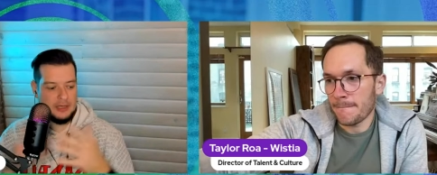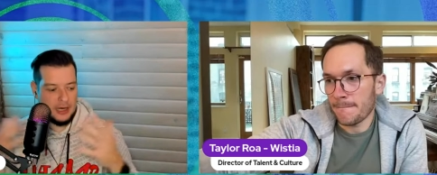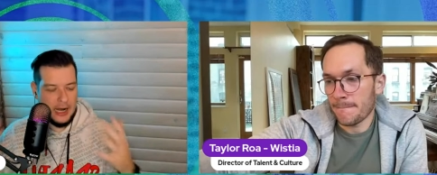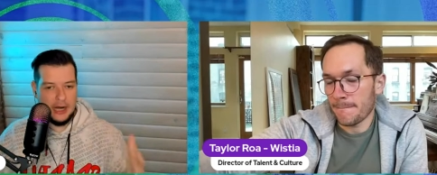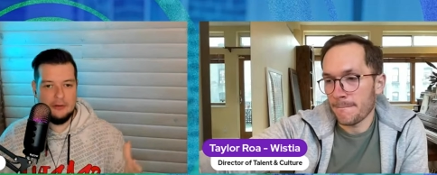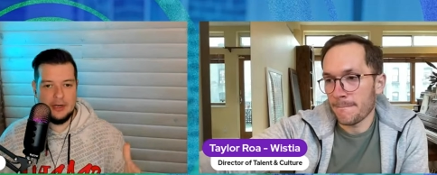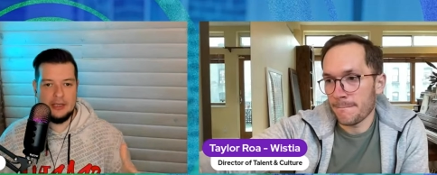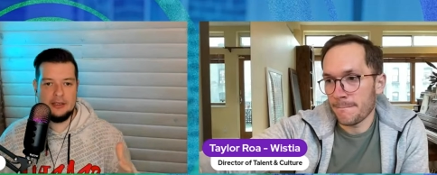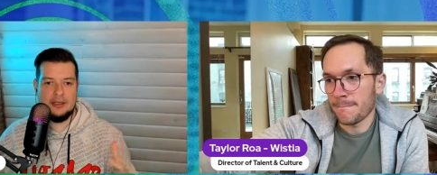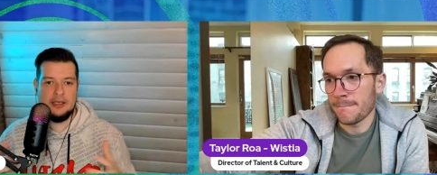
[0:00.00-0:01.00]

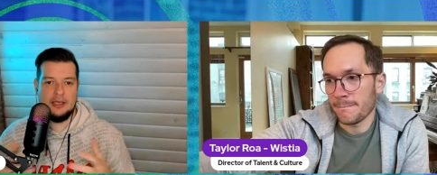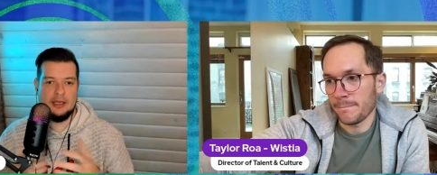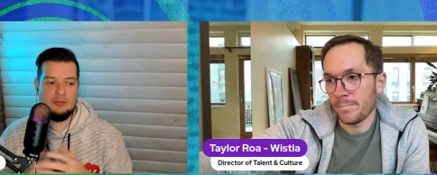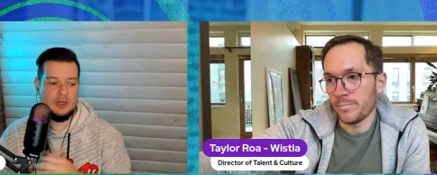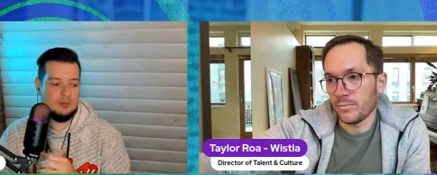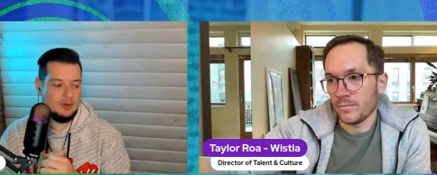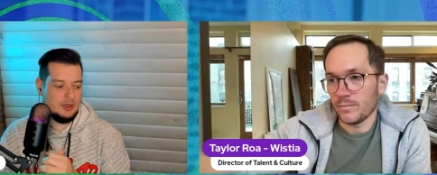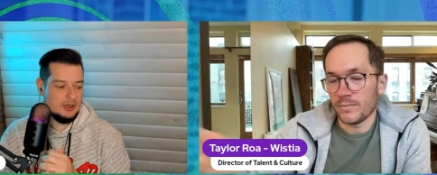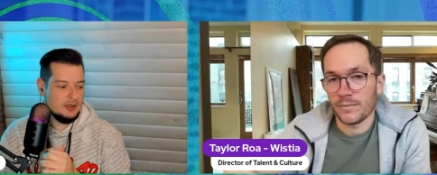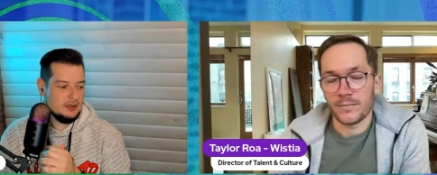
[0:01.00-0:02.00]
Speaker 1: hiring, and
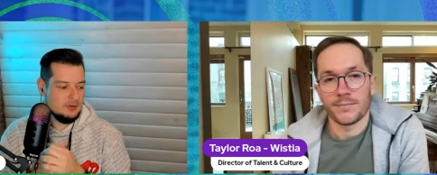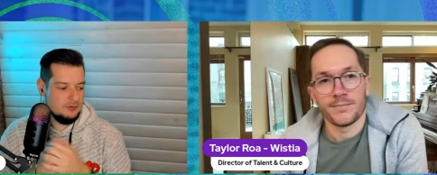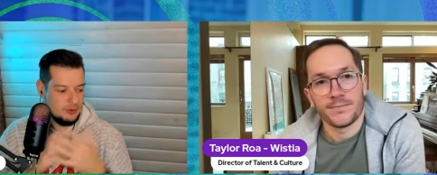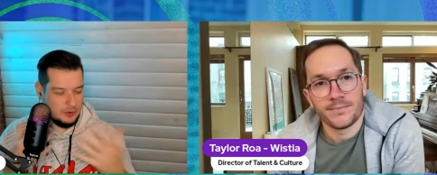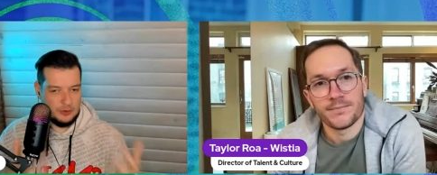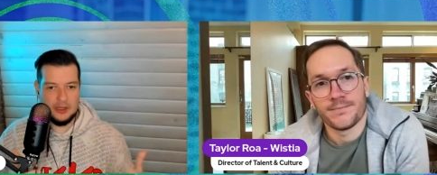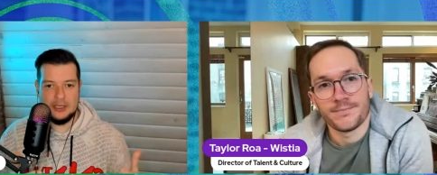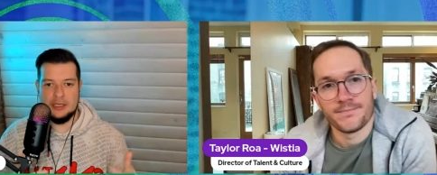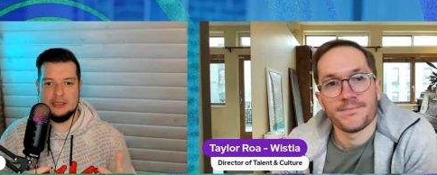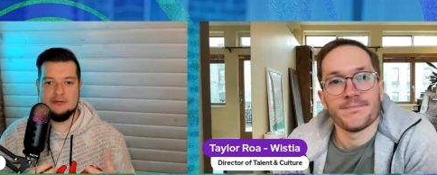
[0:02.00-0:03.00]
maybe recruiting
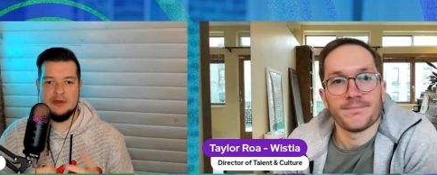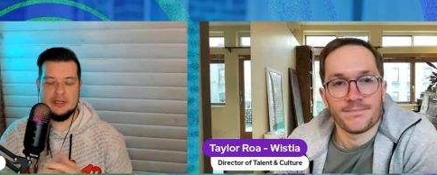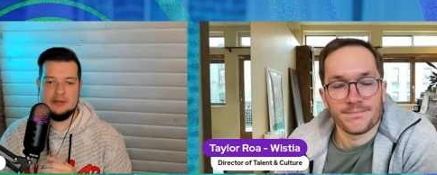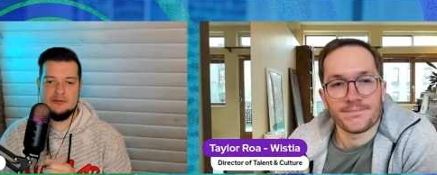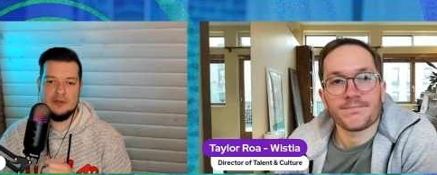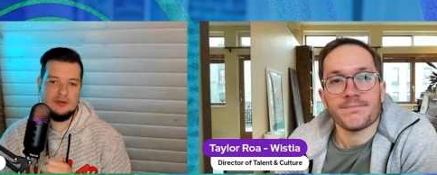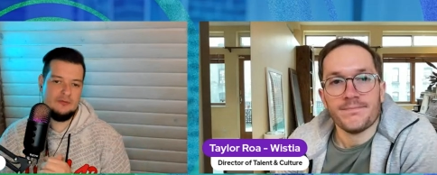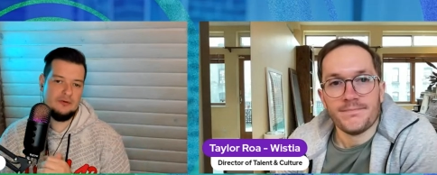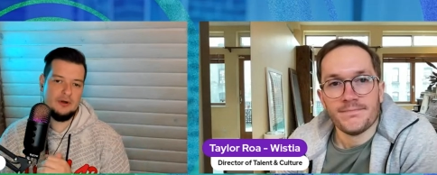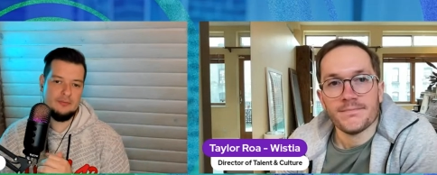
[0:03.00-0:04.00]
in
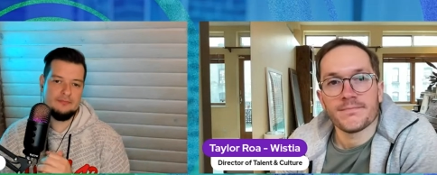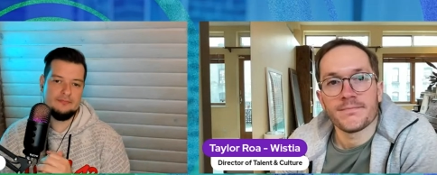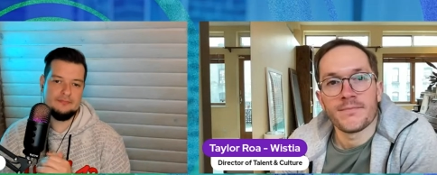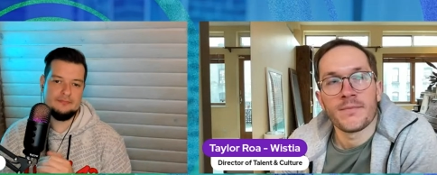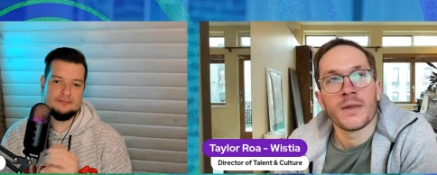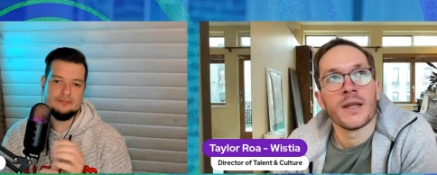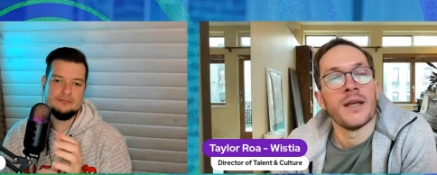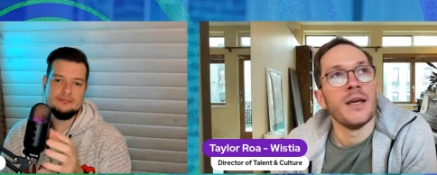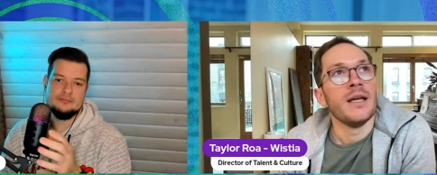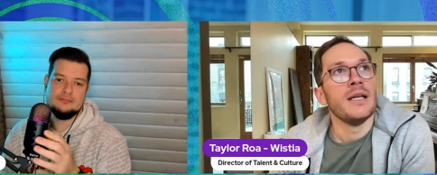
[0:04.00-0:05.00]
2024?
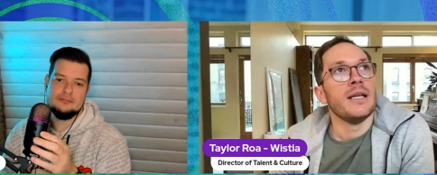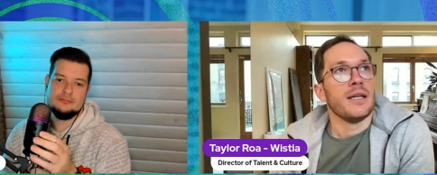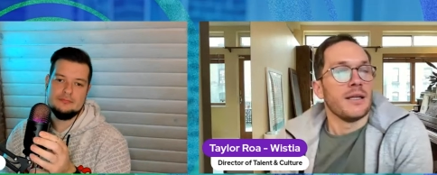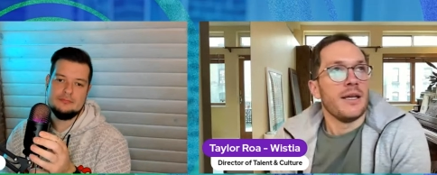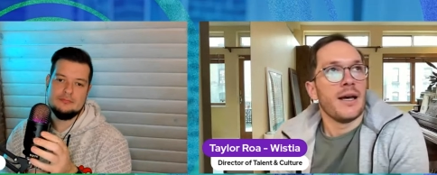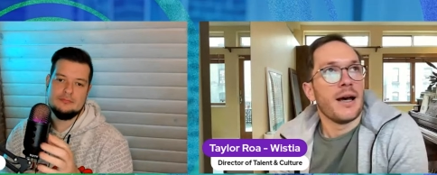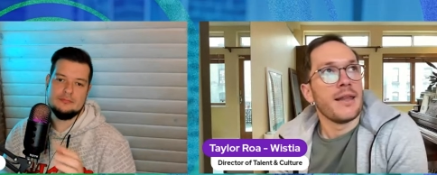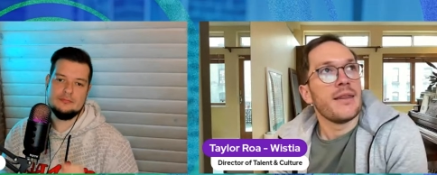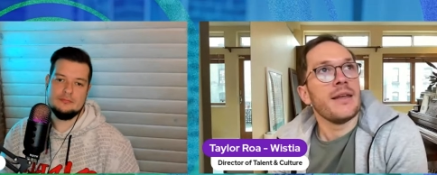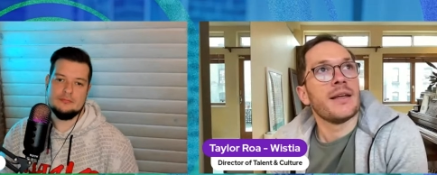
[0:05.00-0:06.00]
Speaker 2: Yeah,
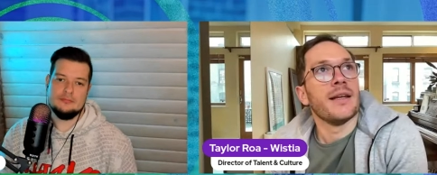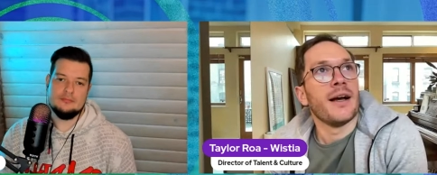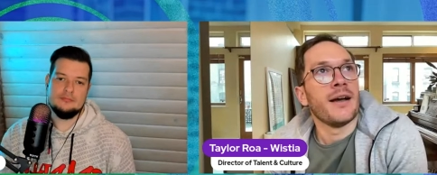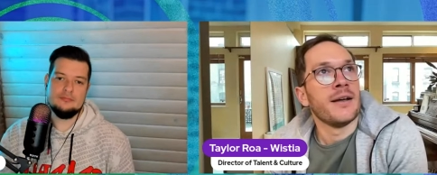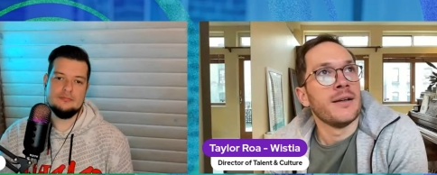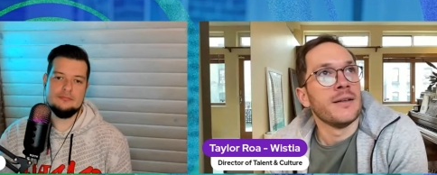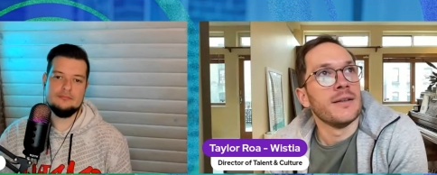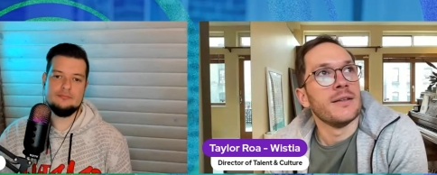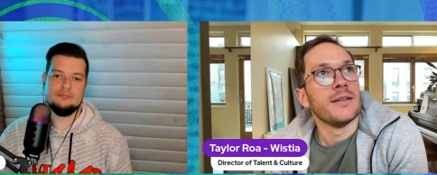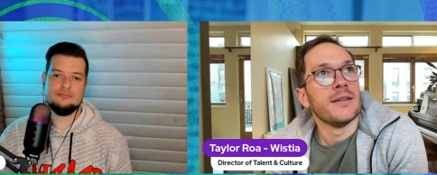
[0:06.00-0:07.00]
I think uh,
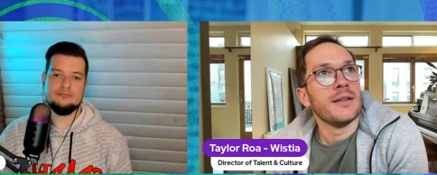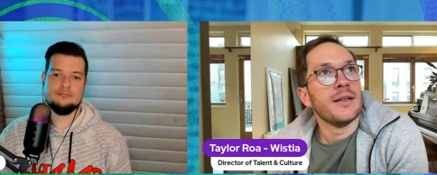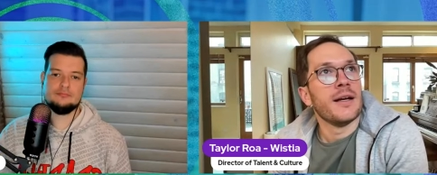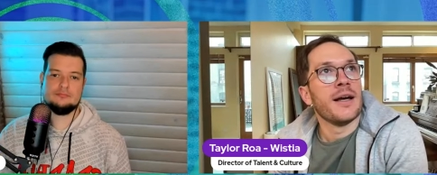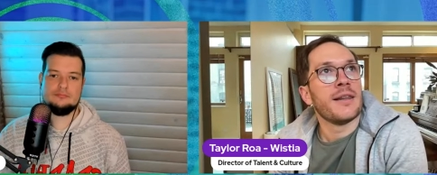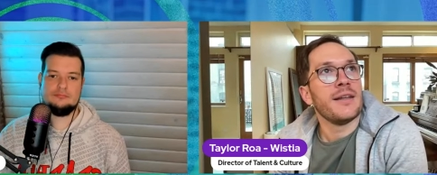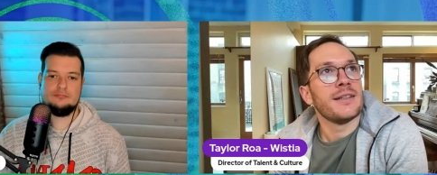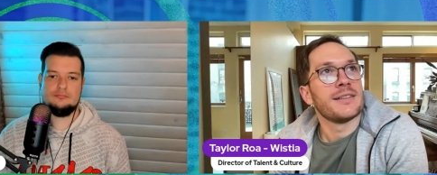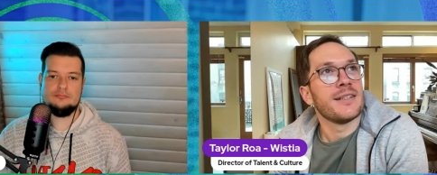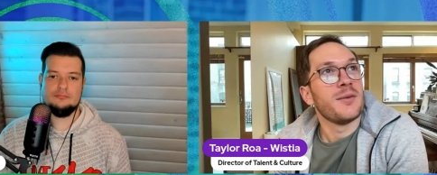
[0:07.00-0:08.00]
I
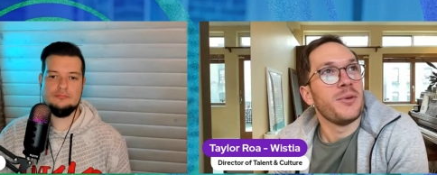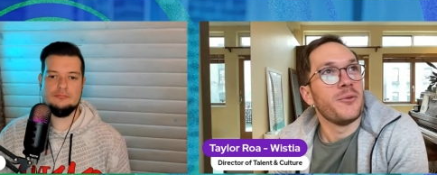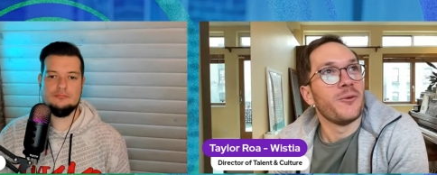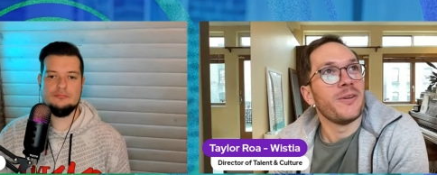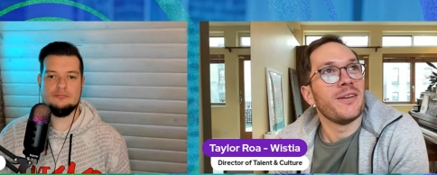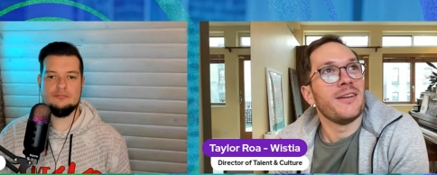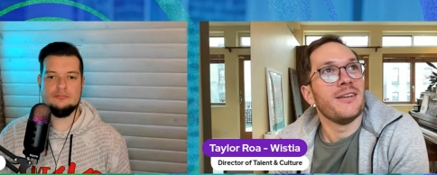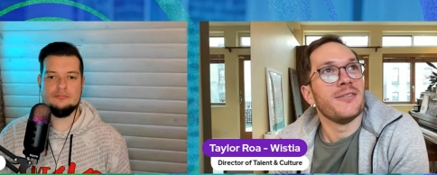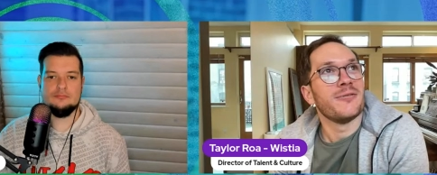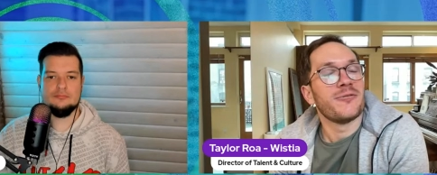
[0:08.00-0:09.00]
think it's going to be
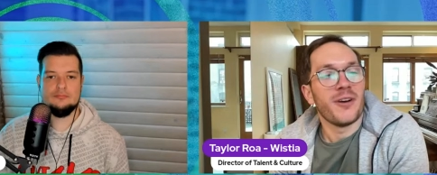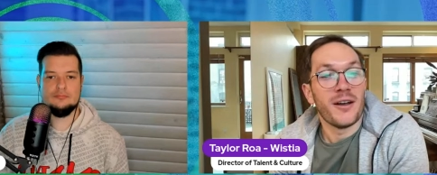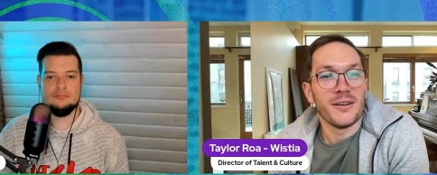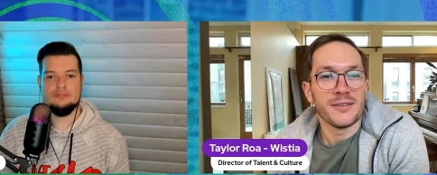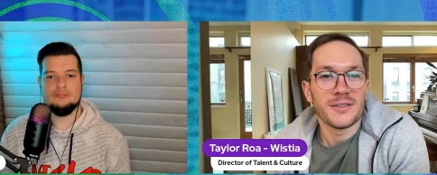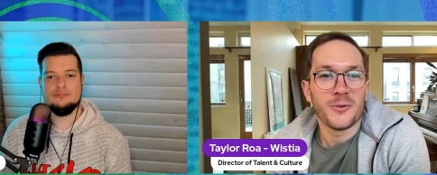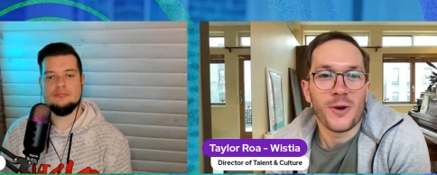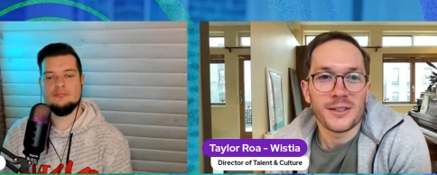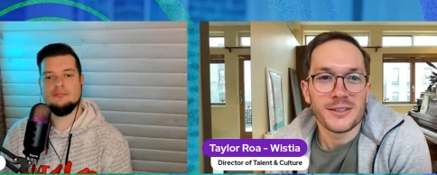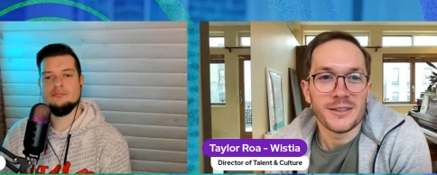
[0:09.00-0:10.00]
really fun to
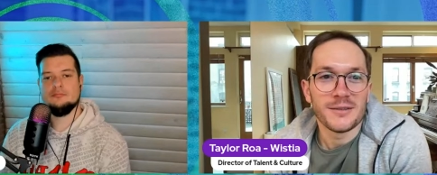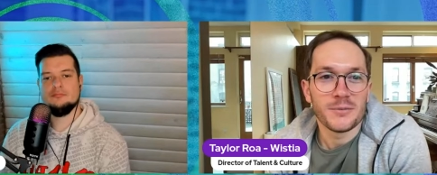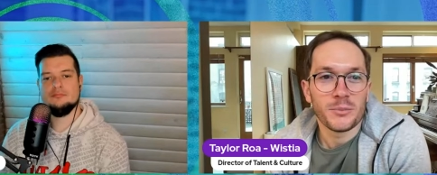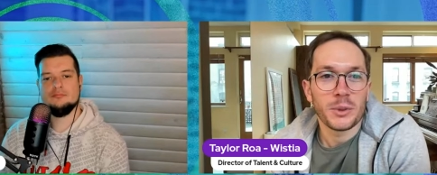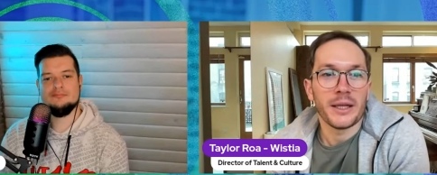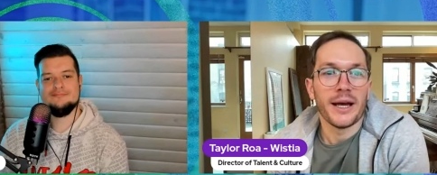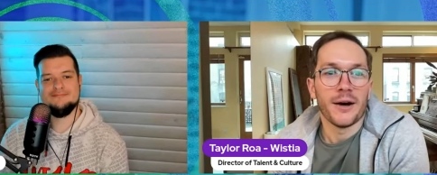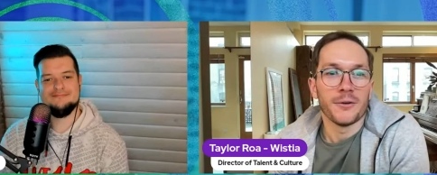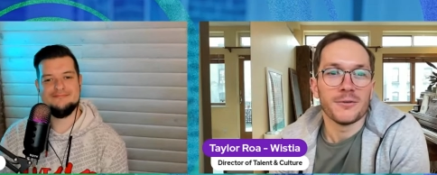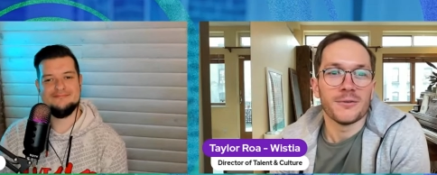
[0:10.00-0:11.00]
watch it play out.